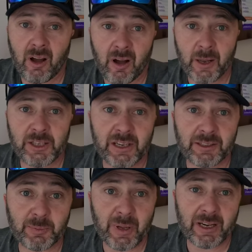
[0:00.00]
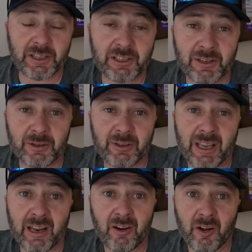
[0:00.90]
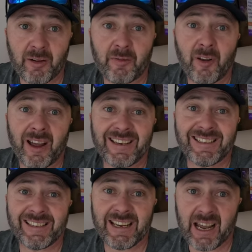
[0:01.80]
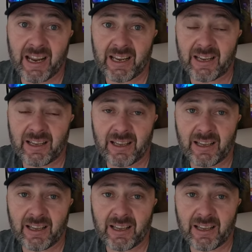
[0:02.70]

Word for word: I just managed to get on a flight today